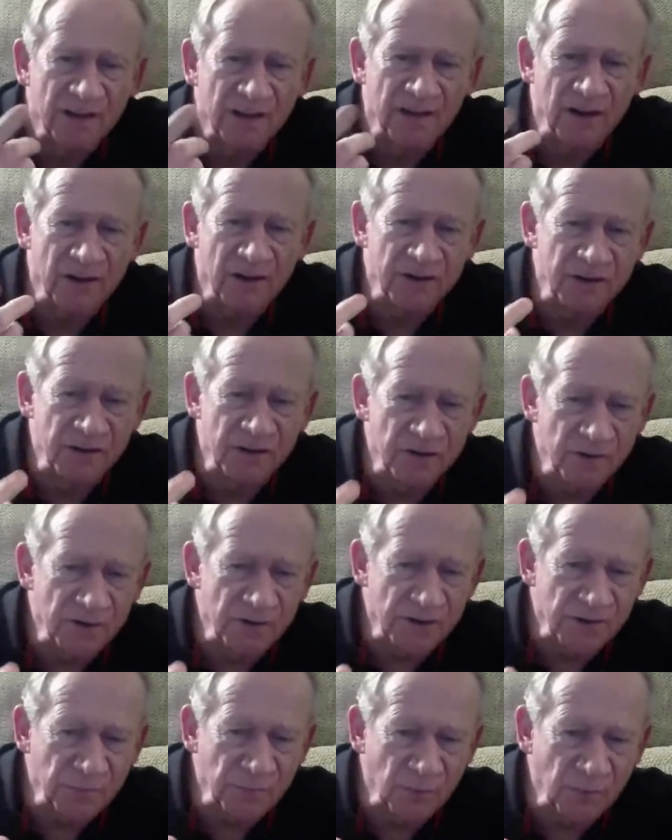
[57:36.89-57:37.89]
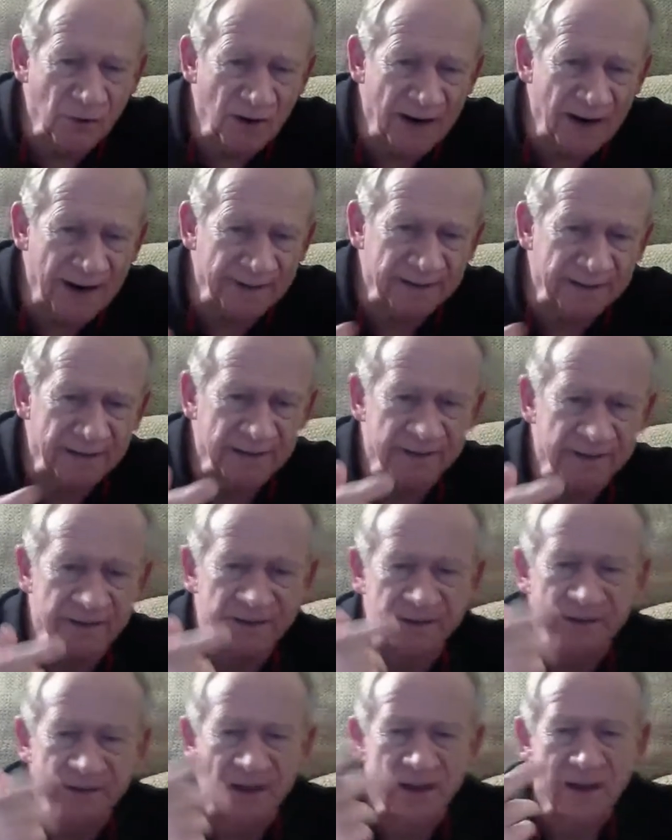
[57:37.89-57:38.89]
their Jewish
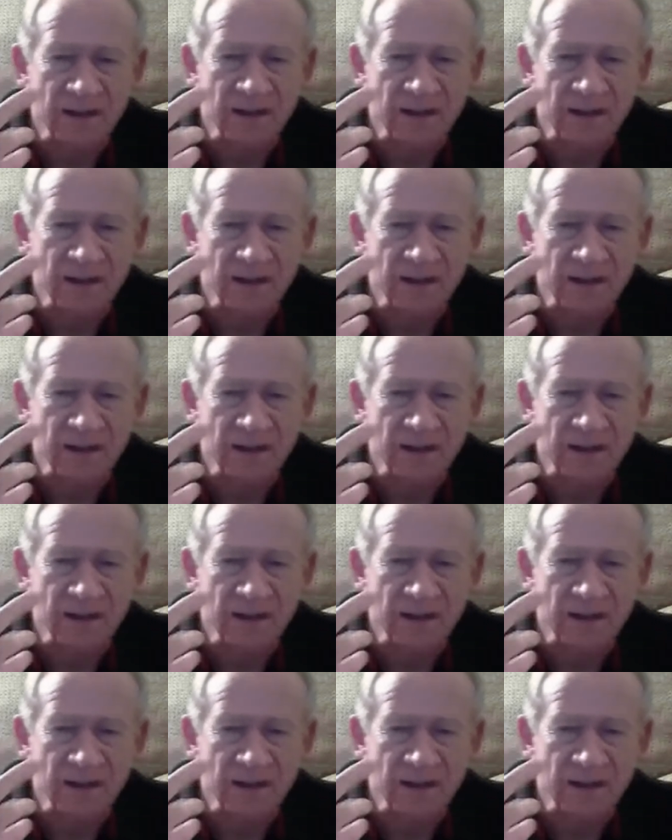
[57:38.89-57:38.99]
practices,